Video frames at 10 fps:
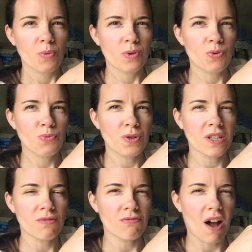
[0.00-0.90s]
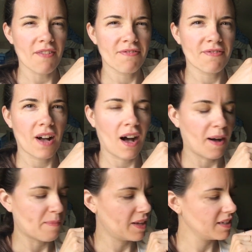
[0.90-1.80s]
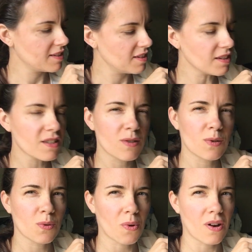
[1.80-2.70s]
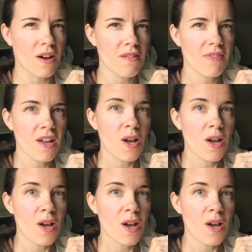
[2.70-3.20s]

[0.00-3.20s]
was really rough, and it still is sort of,